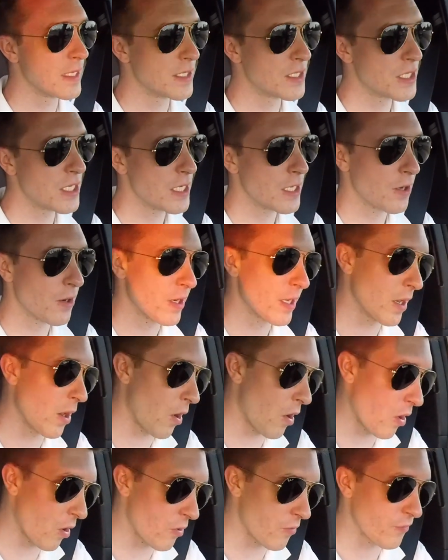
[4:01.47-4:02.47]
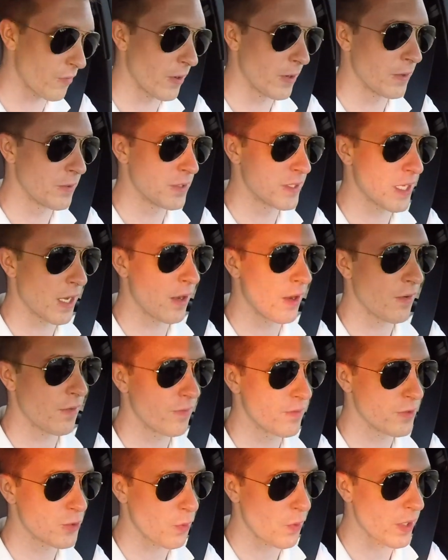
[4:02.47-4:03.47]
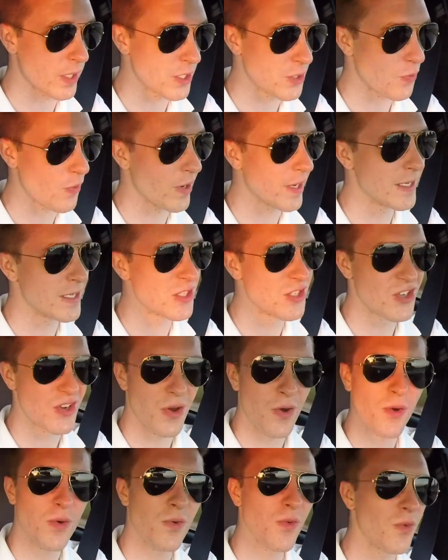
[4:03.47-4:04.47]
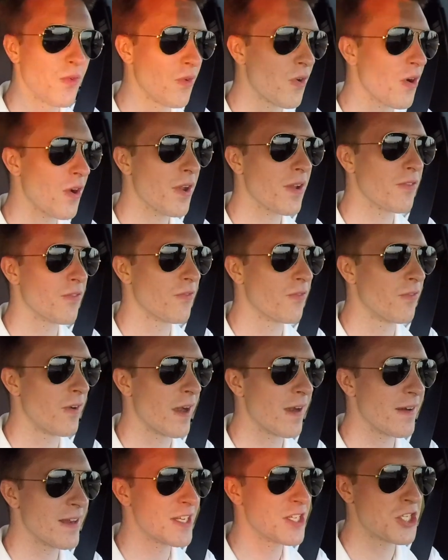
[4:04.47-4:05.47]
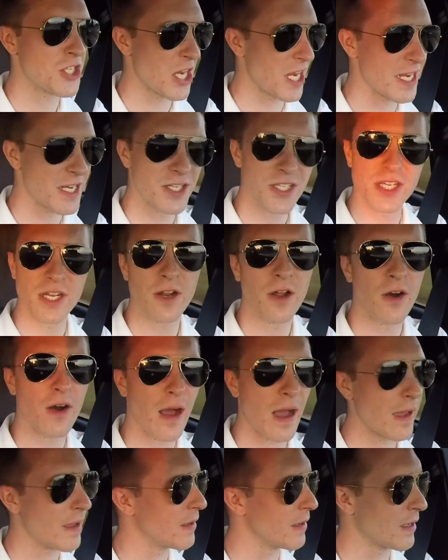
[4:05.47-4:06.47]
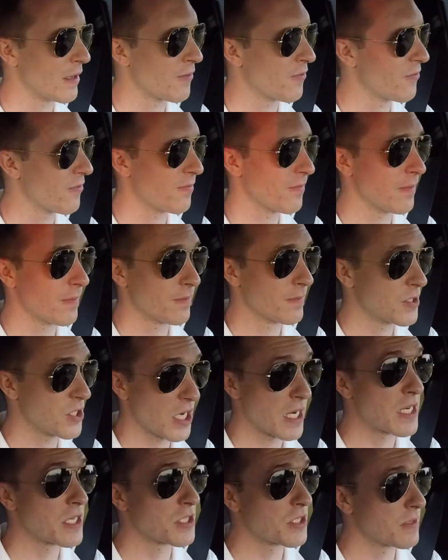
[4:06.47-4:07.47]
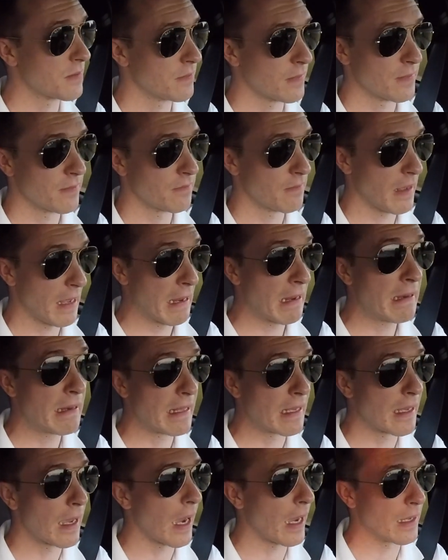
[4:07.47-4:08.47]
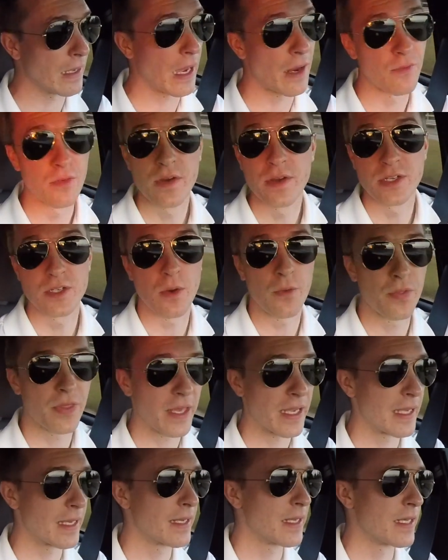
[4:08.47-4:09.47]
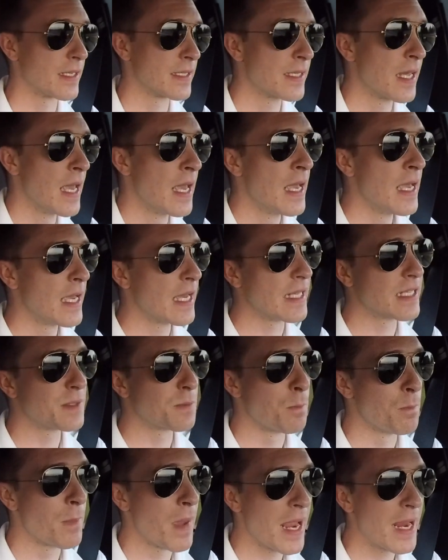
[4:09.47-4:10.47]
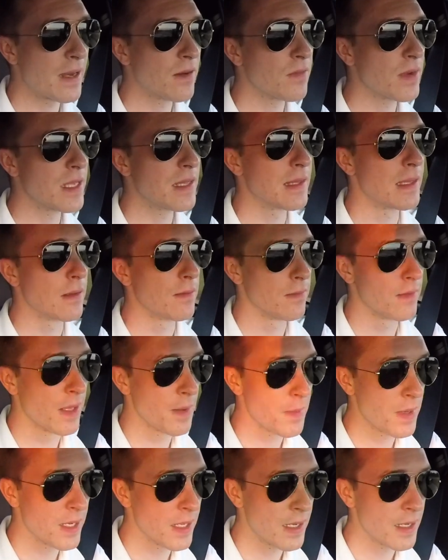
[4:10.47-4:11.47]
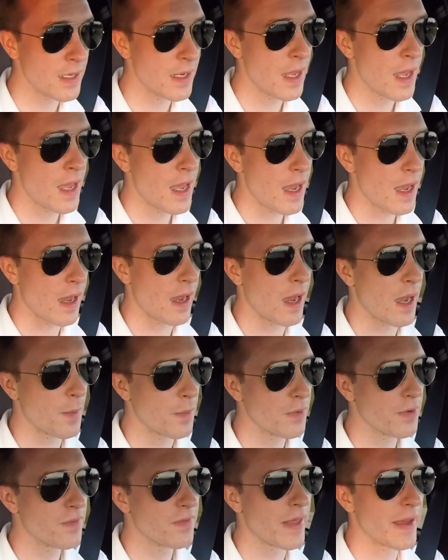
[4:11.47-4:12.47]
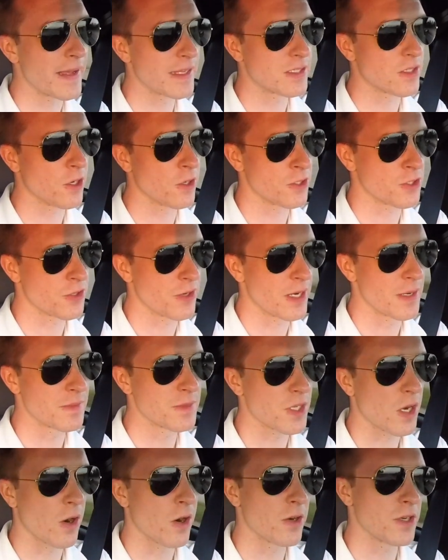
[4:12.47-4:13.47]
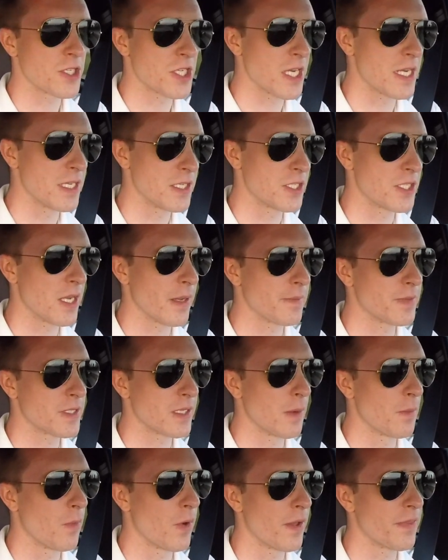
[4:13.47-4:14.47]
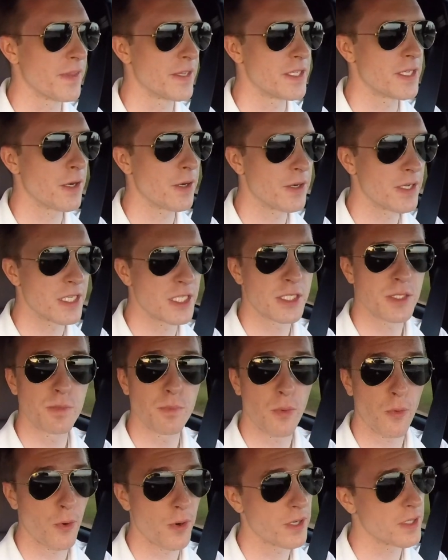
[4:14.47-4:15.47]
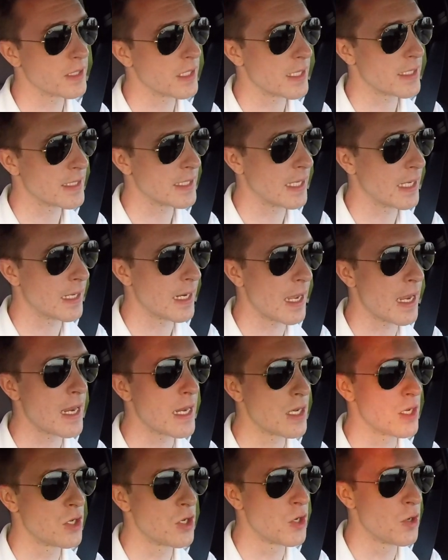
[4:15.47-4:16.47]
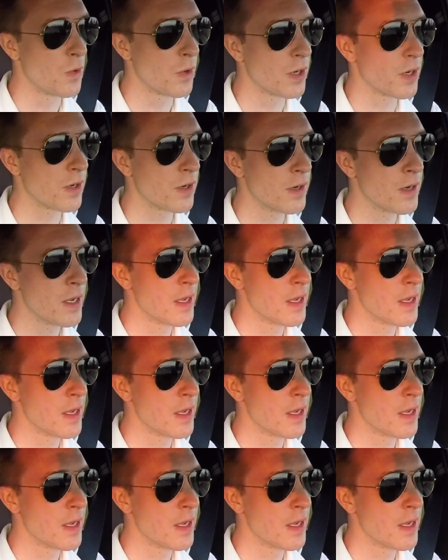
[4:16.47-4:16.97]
TRD off-roads of 2020 don't look very changed at all. If changed any, I really don't think it is. It's mainly the limited. I believe the SR trims are changed up somewhat. The TRD Sport does get a newer